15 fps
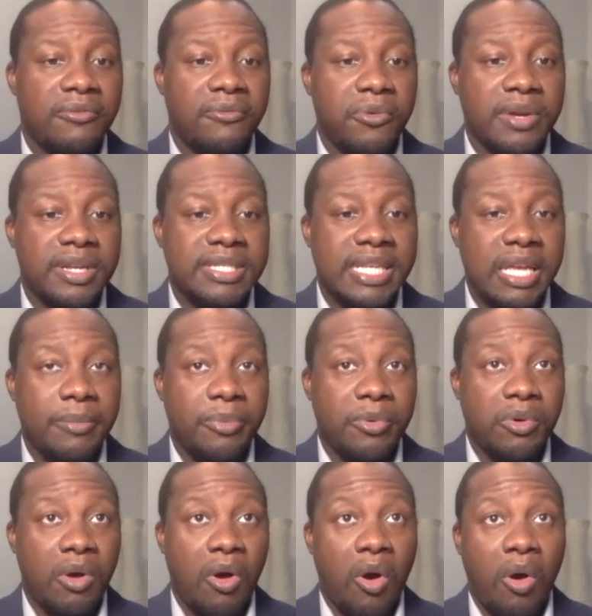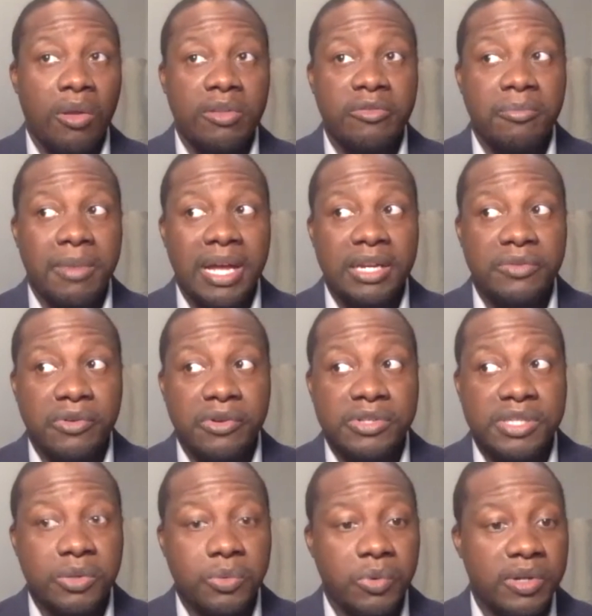For example, all of my
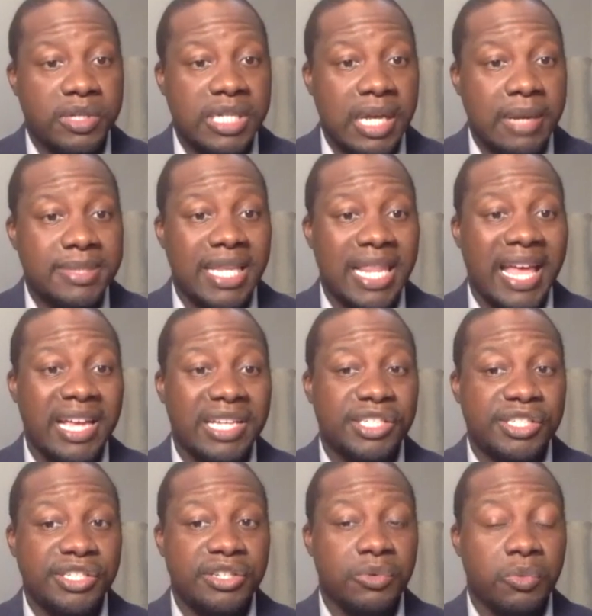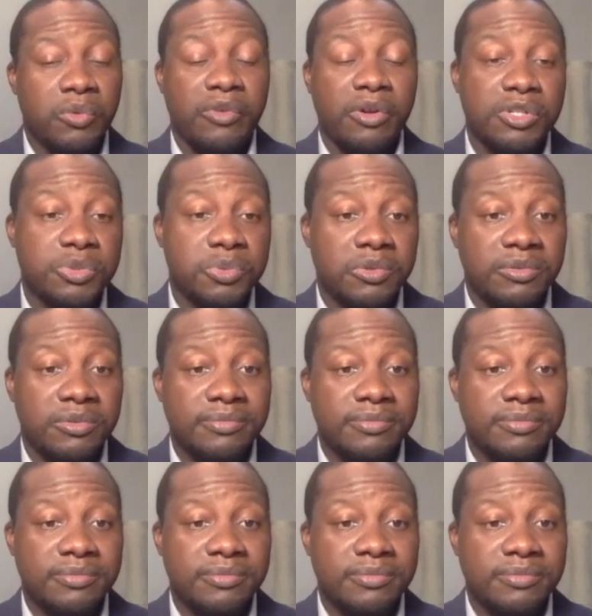diversity workshops last year were virtual,